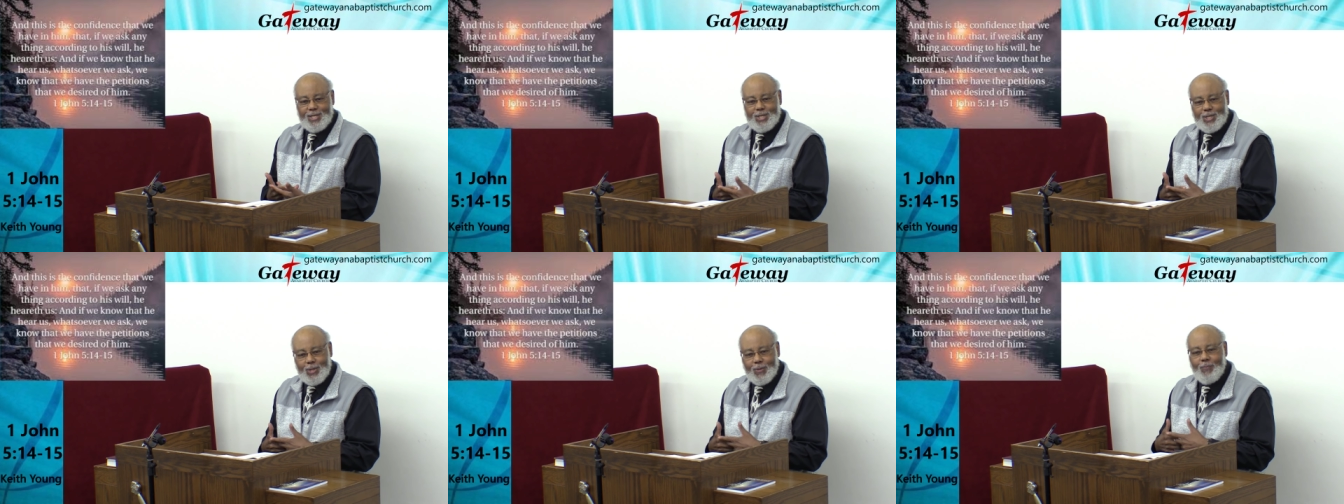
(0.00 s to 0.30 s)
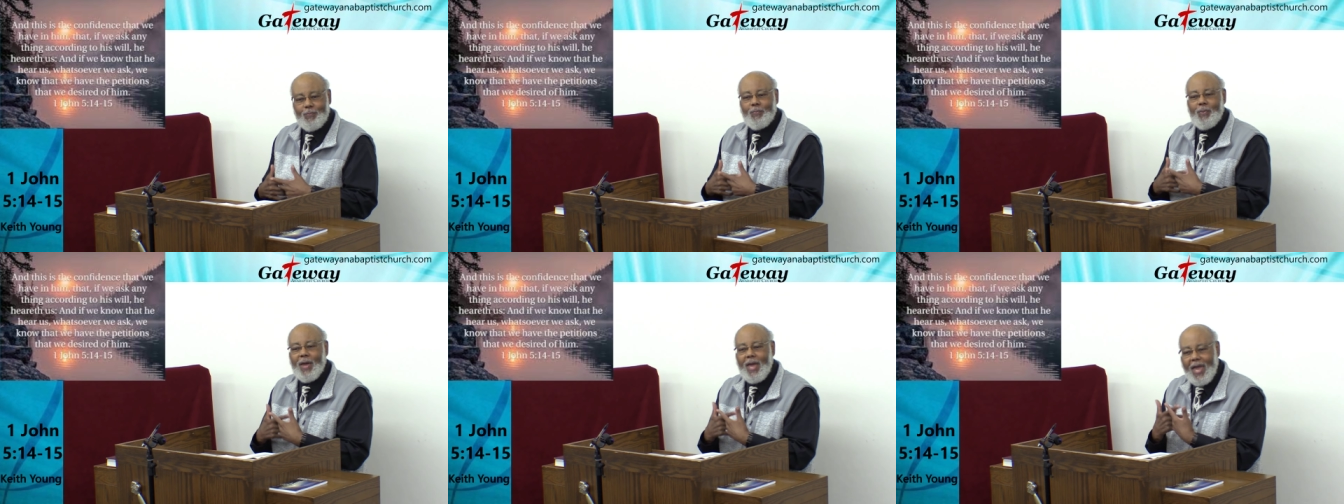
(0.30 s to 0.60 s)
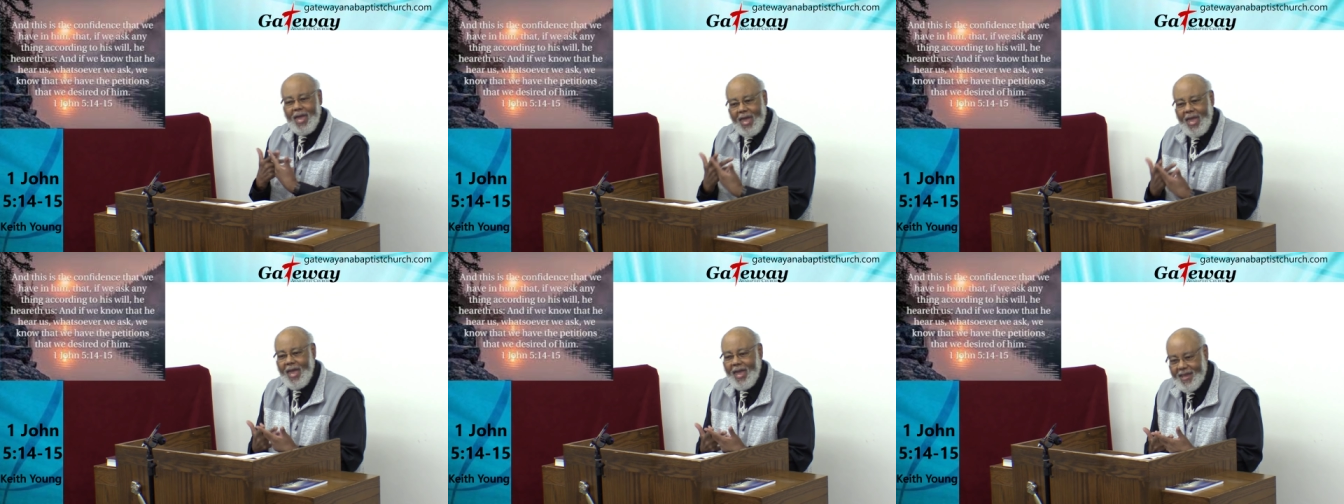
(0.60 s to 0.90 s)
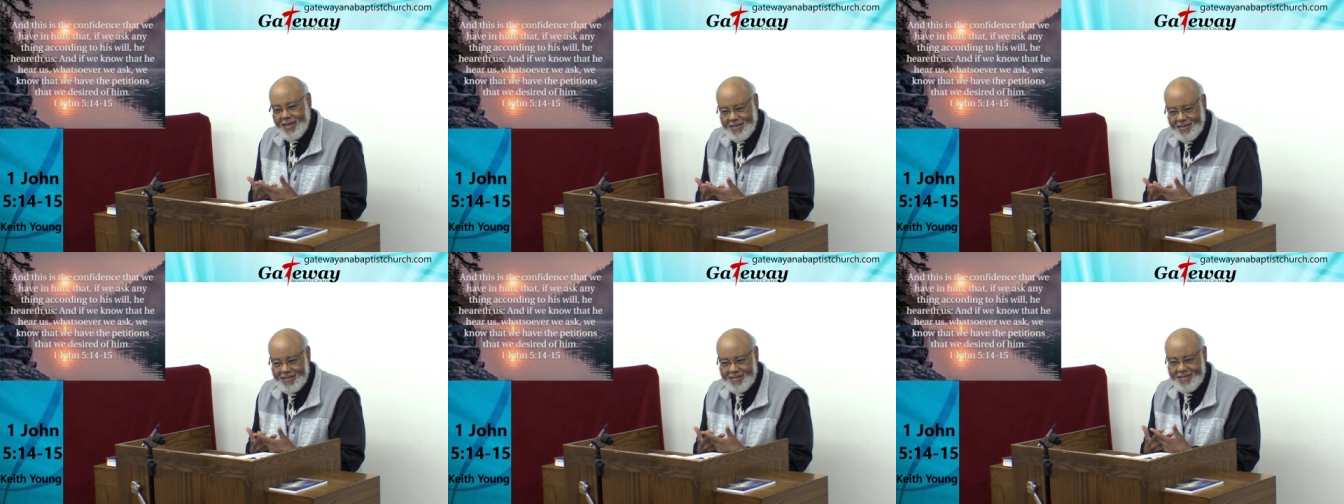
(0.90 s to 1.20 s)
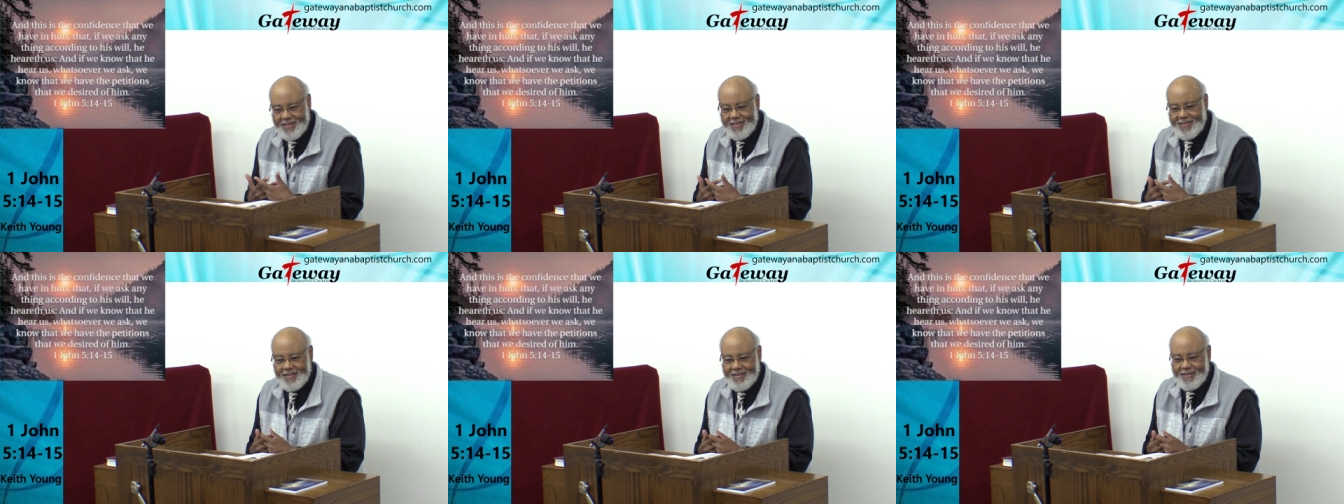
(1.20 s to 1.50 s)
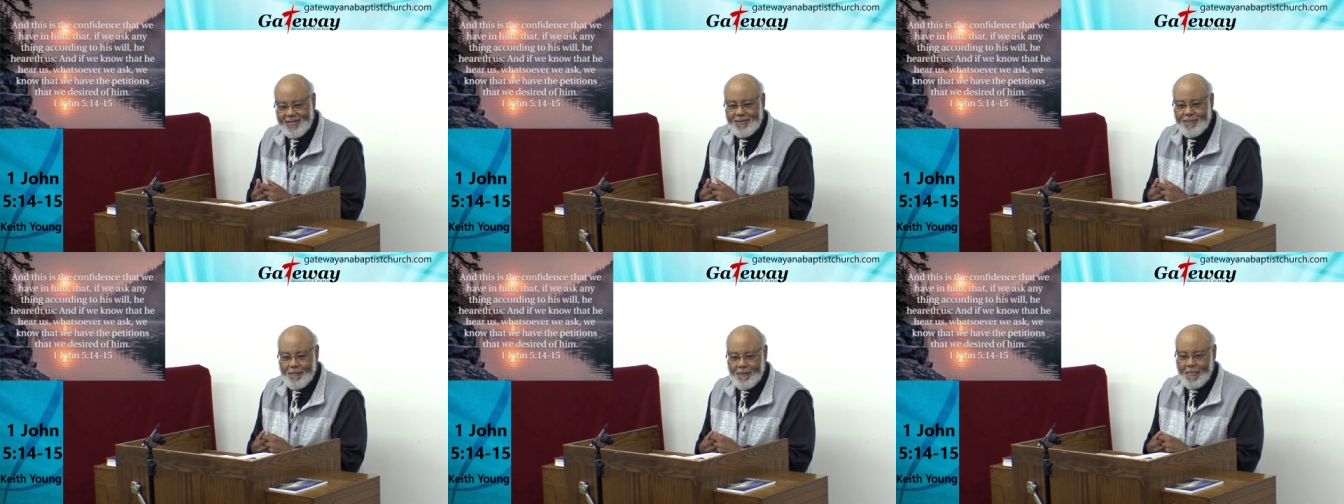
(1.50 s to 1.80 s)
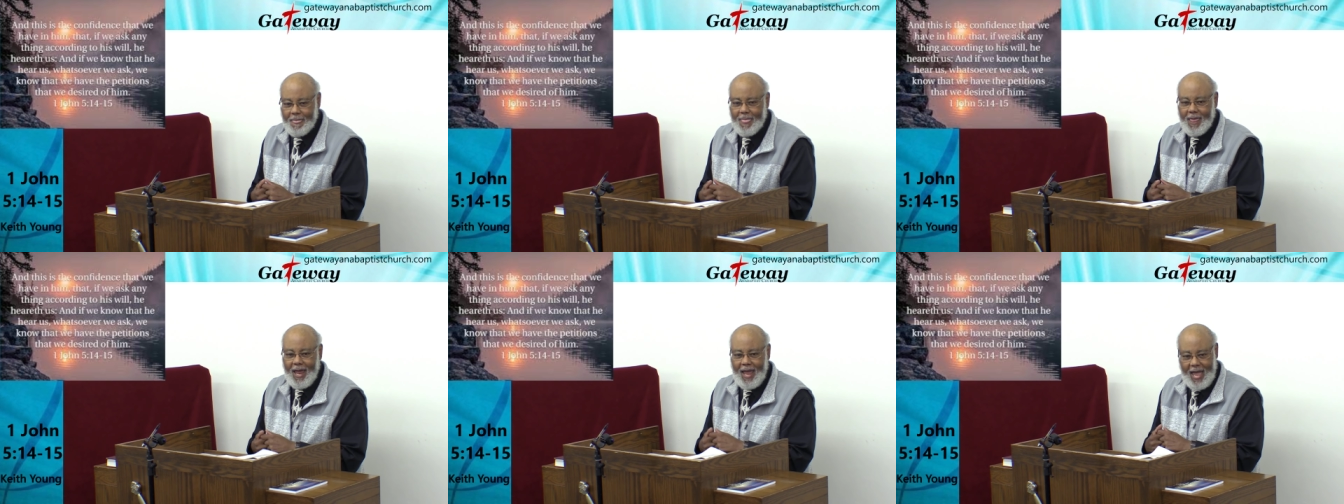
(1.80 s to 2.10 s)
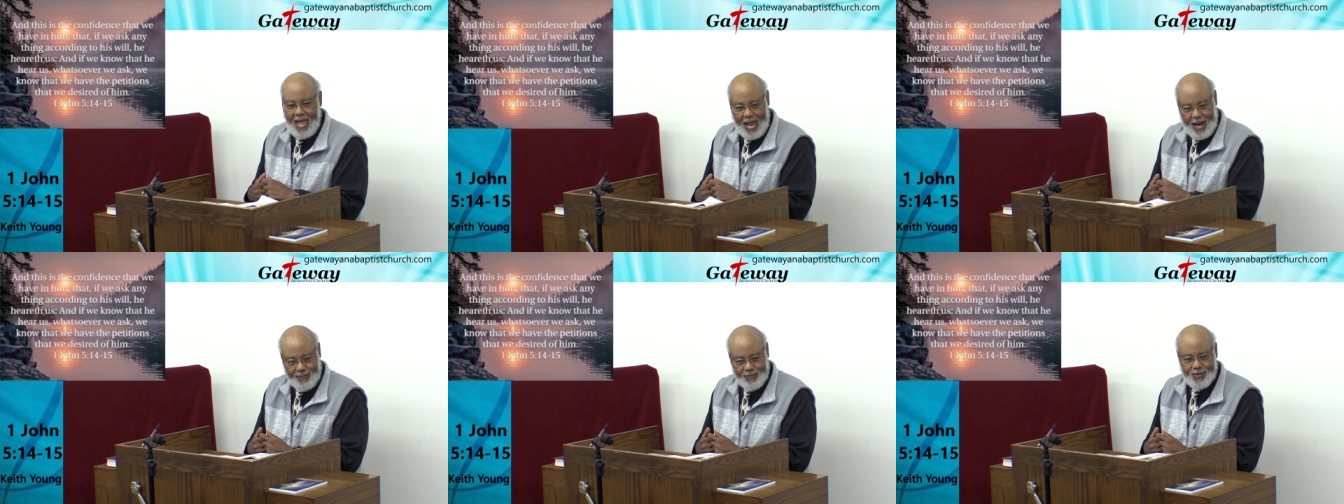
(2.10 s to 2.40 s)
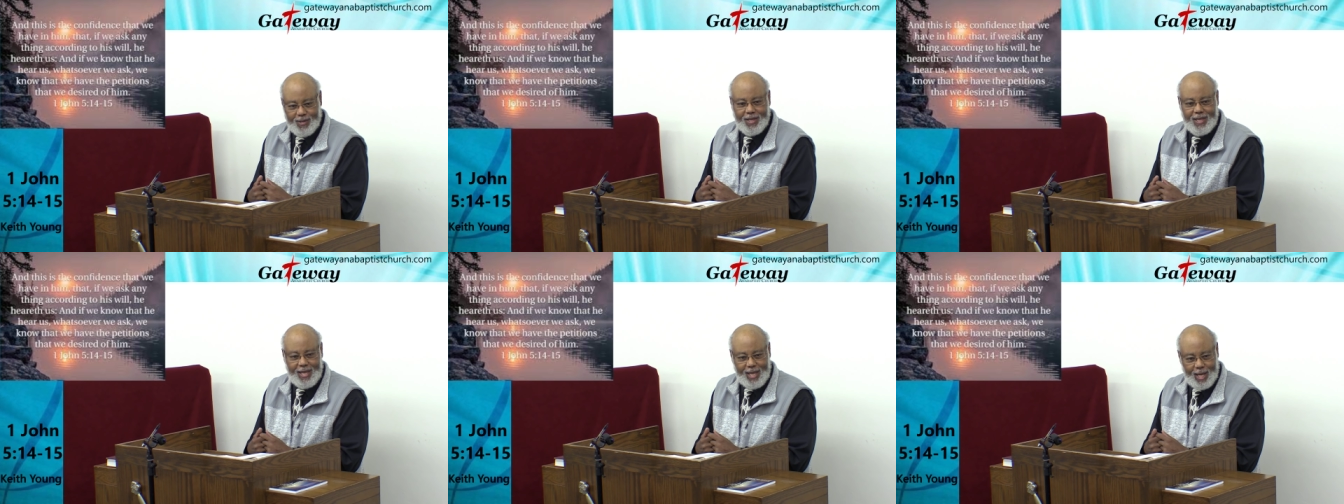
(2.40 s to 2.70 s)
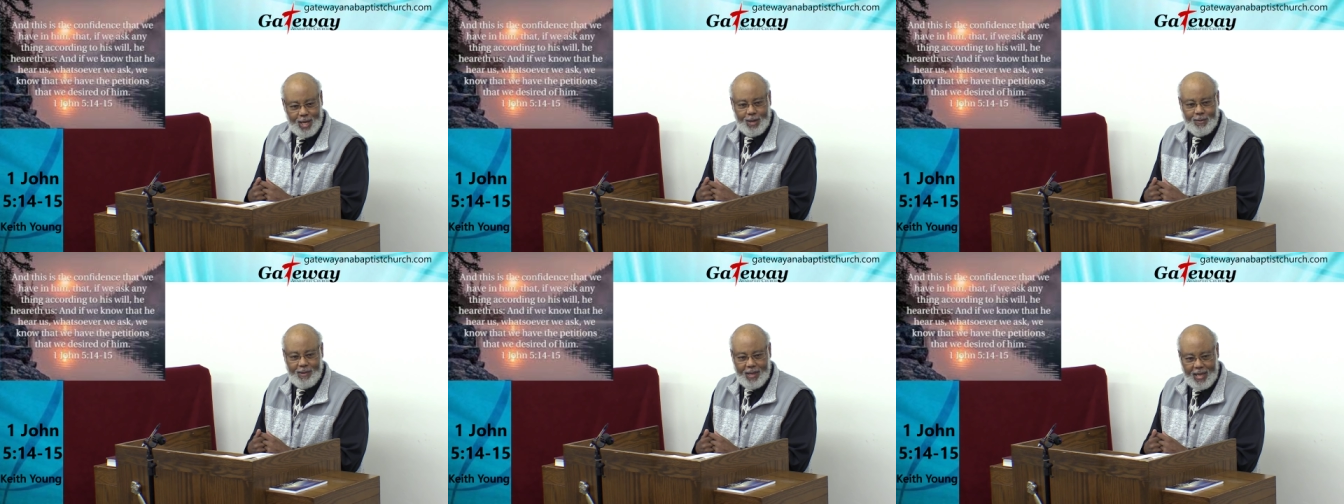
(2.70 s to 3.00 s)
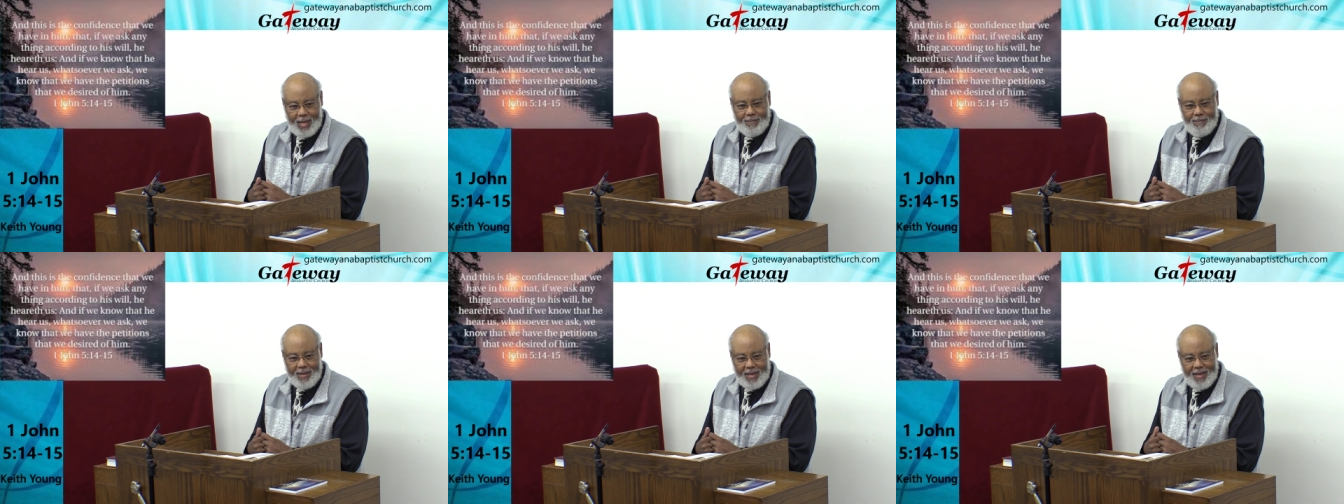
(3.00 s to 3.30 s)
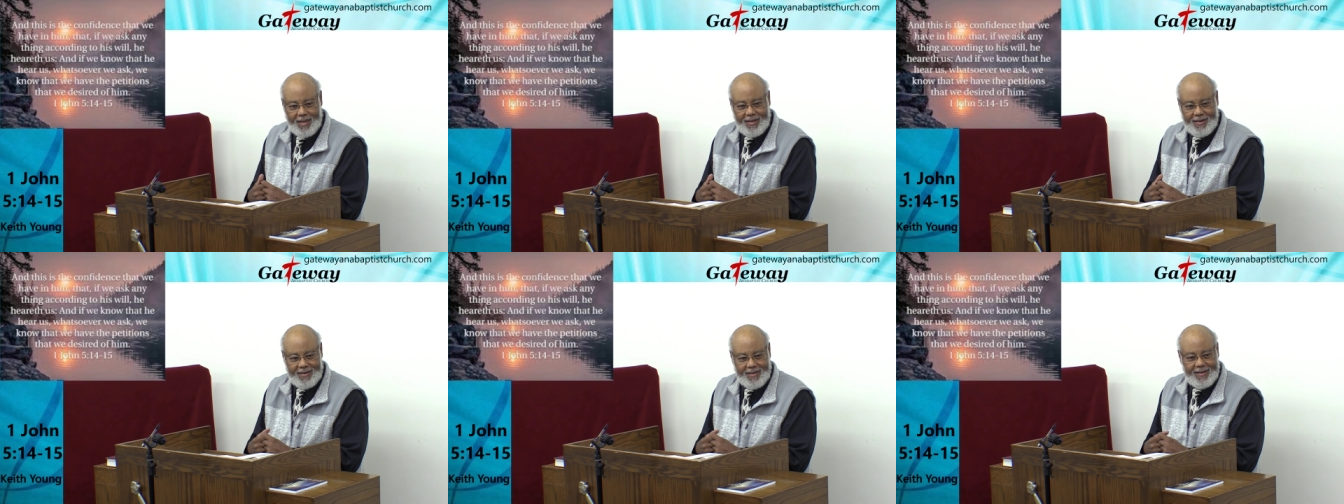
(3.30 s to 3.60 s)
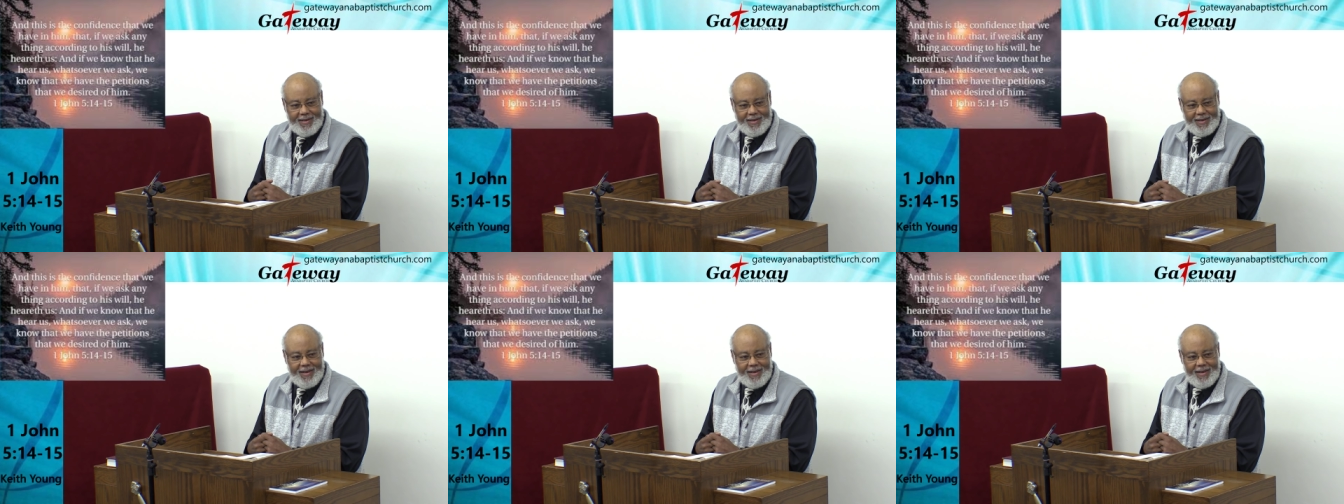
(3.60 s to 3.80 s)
to pant after him. Amen.